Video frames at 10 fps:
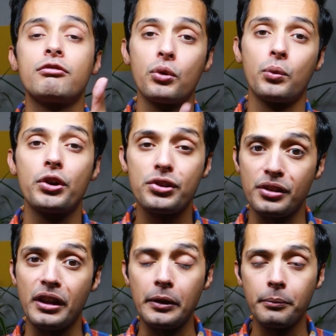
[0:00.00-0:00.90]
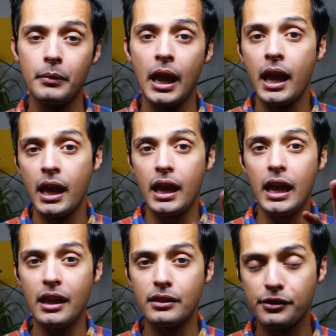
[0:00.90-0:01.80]
for words today.
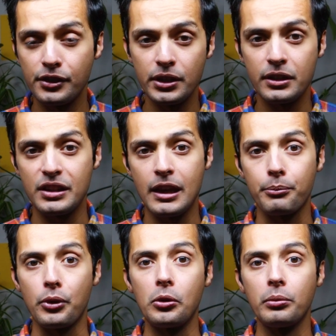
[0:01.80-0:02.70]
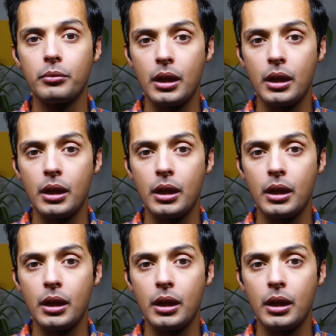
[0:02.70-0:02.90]
And the third example.